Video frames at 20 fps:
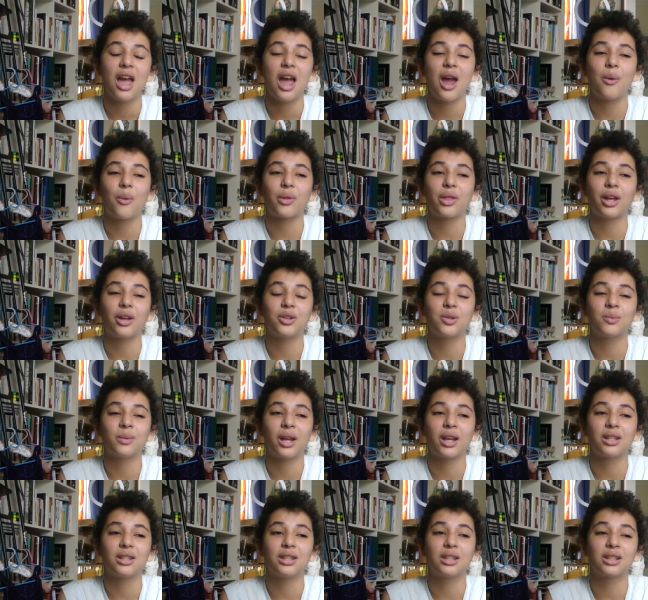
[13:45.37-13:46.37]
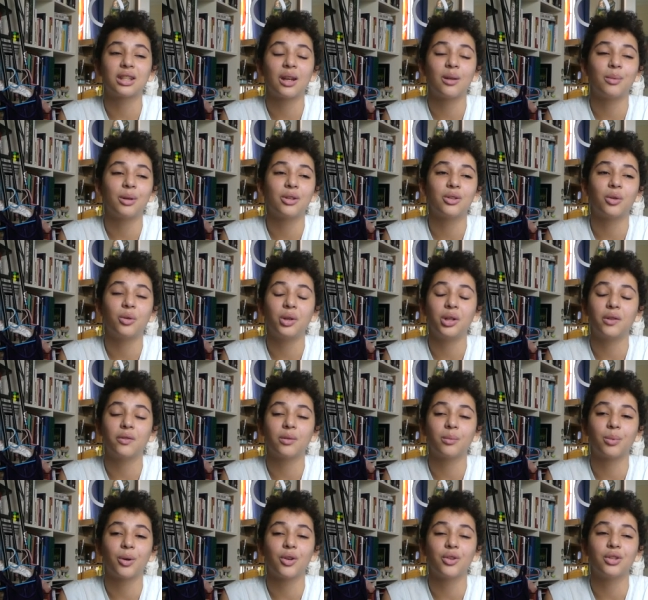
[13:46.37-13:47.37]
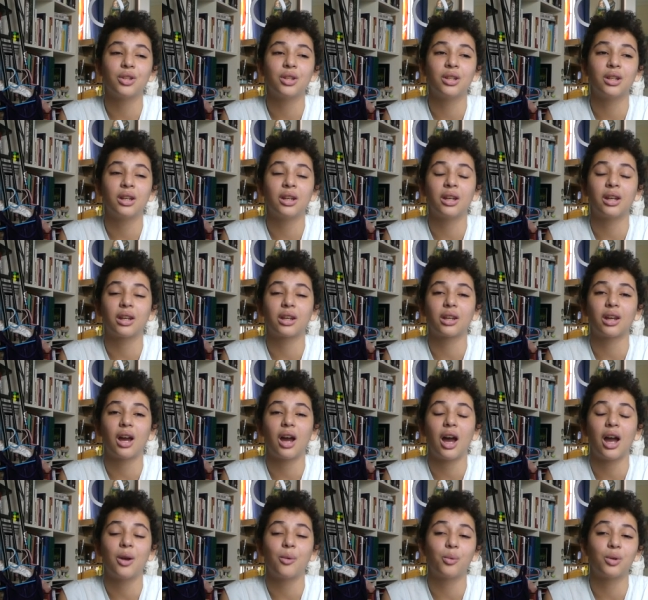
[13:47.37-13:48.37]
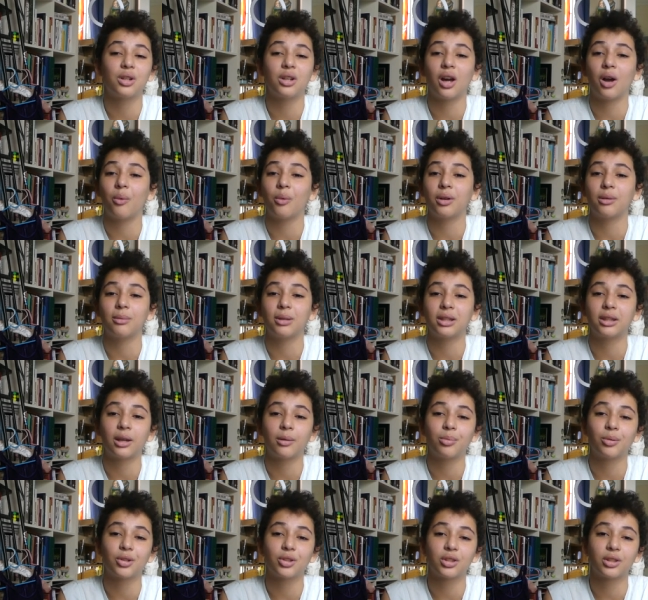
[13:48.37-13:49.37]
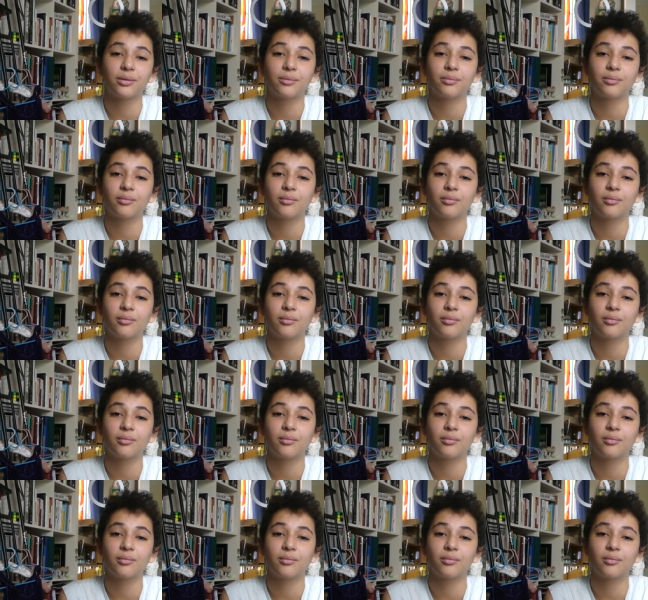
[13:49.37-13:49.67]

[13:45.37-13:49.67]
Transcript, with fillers: and without gymnastics I'd be a totally different person, and I would not want to meet that person.